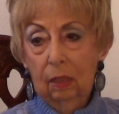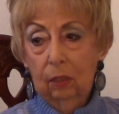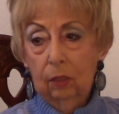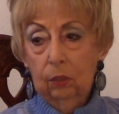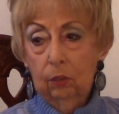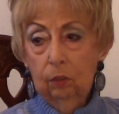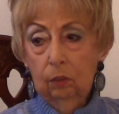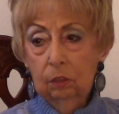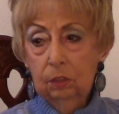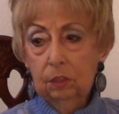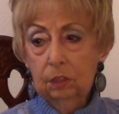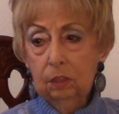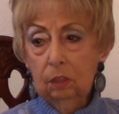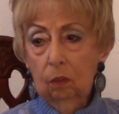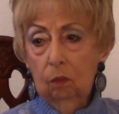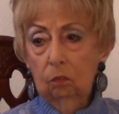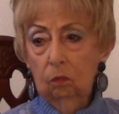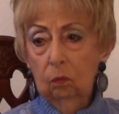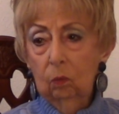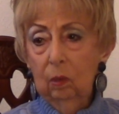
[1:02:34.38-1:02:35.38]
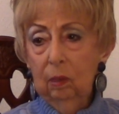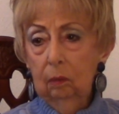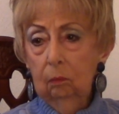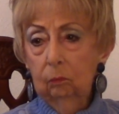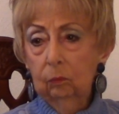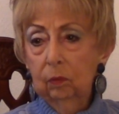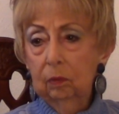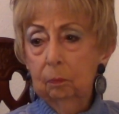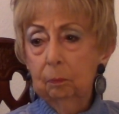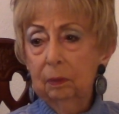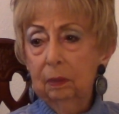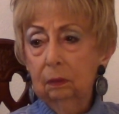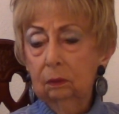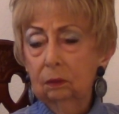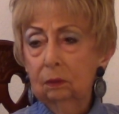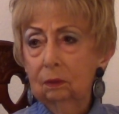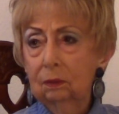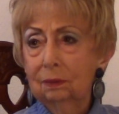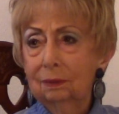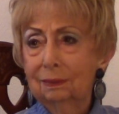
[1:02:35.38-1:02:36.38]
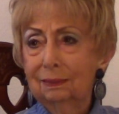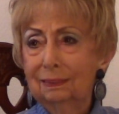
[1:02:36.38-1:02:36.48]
You're just overwhelmed with pictures.